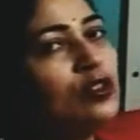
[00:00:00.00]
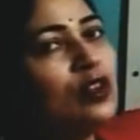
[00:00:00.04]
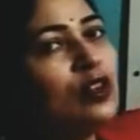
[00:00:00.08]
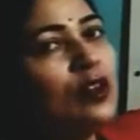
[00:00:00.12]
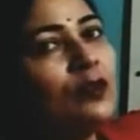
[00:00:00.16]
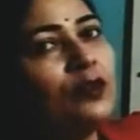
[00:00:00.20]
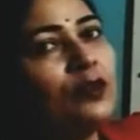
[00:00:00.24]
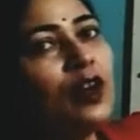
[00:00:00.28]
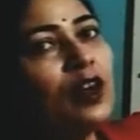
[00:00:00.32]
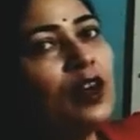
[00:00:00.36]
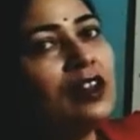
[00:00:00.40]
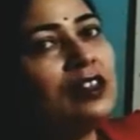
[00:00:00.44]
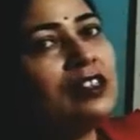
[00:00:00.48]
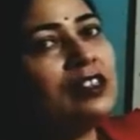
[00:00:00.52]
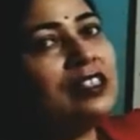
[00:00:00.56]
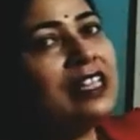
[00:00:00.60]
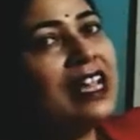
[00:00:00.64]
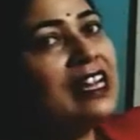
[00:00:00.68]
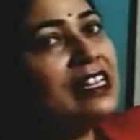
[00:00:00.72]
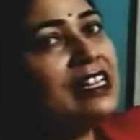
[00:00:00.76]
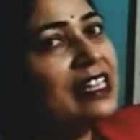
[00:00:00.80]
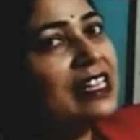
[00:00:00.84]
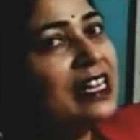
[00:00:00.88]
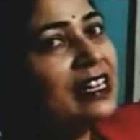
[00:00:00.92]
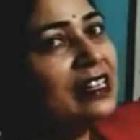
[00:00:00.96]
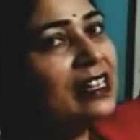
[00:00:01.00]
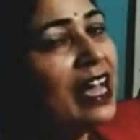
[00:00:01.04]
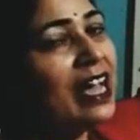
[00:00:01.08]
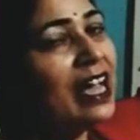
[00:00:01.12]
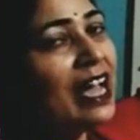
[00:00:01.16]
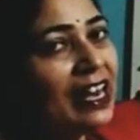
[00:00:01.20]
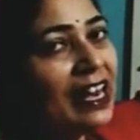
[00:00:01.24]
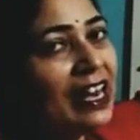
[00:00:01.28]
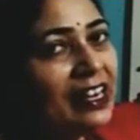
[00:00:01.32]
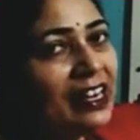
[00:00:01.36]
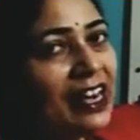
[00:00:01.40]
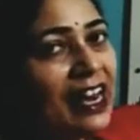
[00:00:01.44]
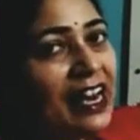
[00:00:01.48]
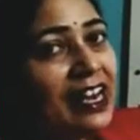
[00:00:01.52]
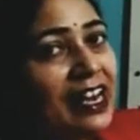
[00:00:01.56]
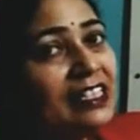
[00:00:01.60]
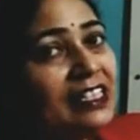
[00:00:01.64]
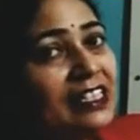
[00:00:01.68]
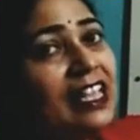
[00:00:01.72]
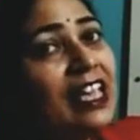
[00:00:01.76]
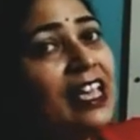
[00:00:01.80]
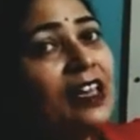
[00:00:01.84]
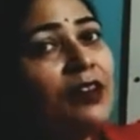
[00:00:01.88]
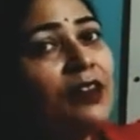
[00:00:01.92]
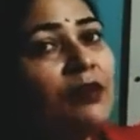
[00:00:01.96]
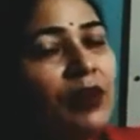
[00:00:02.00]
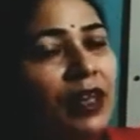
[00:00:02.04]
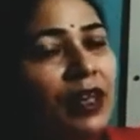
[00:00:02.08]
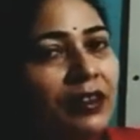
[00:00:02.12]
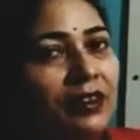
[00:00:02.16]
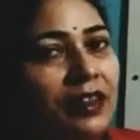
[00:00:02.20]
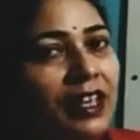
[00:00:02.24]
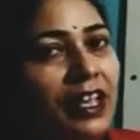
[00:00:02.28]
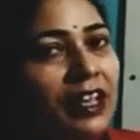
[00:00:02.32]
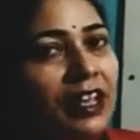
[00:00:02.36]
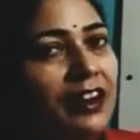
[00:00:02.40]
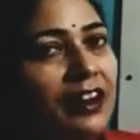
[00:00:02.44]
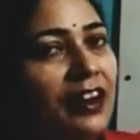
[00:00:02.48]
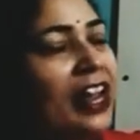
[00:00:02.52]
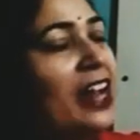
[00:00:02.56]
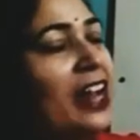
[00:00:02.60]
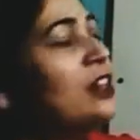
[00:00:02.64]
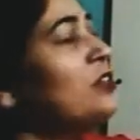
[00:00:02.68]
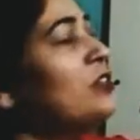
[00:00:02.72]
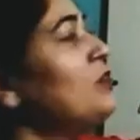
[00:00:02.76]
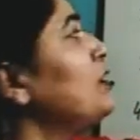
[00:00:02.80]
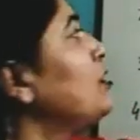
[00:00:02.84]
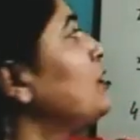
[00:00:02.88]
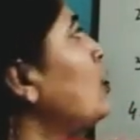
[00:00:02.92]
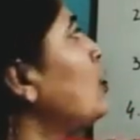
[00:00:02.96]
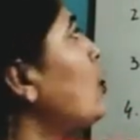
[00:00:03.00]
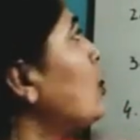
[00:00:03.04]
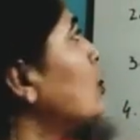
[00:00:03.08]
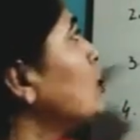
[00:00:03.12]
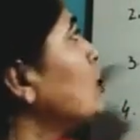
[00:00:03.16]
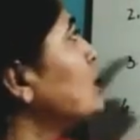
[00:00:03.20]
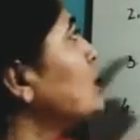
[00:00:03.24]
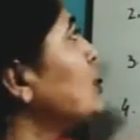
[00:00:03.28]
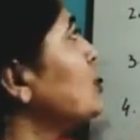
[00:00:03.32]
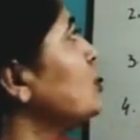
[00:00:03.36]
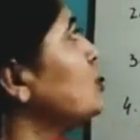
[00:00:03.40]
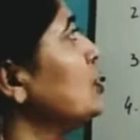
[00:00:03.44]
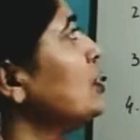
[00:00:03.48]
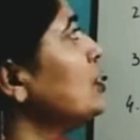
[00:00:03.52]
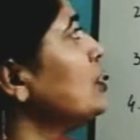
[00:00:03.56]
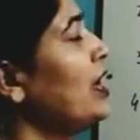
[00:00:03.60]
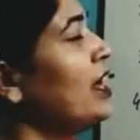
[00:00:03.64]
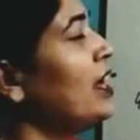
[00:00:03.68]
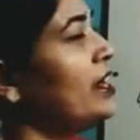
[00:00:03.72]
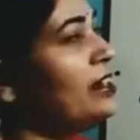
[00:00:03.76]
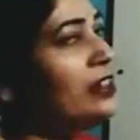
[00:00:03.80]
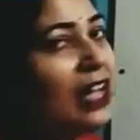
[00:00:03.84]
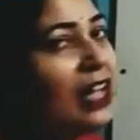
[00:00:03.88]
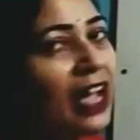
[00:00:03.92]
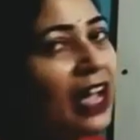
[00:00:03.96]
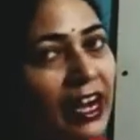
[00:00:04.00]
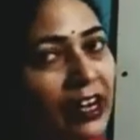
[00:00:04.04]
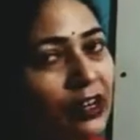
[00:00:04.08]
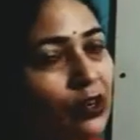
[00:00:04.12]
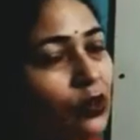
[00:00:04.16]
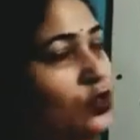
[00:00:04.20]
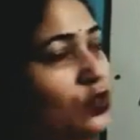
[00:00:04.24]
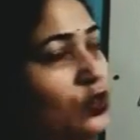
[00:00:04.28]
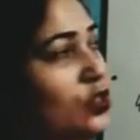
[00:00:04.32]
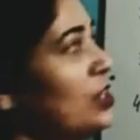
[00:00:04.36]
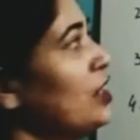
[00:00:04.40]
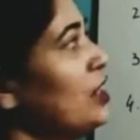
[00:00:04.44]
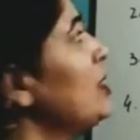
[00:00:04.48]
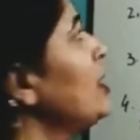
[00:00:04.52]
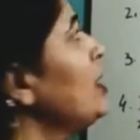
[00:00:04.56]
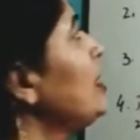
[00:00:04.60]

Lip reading: of the oxides and the hydrides when they react with the oxygen and the hydrogen.